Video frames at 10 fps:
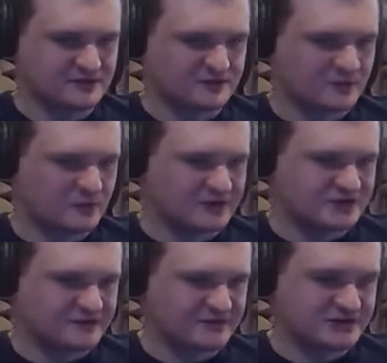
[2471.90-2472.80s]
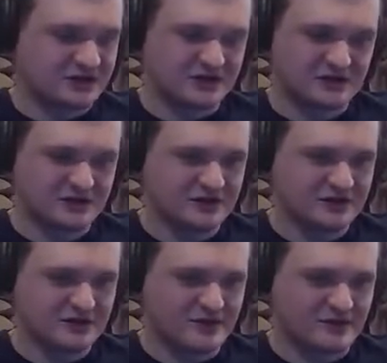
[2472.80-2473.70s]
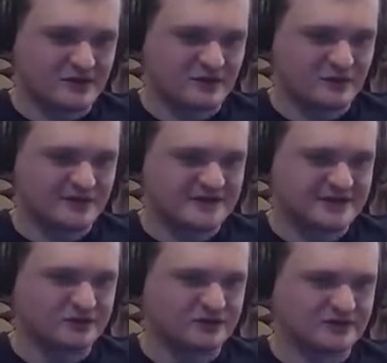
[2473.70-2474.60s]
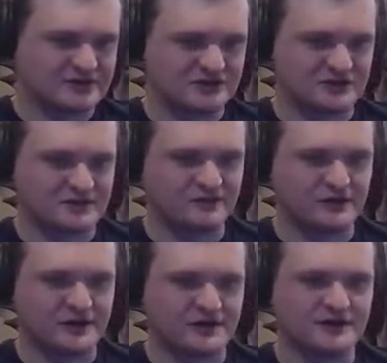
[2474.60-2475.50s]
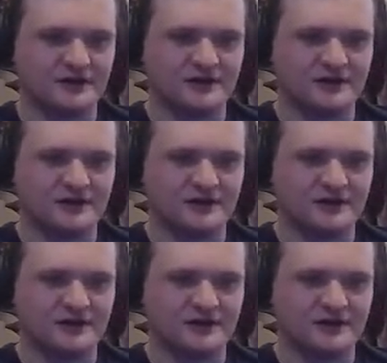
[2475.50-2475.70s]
watch out for the chuck ya. You're probably gonna want to take a look at the chuck ya beforehand.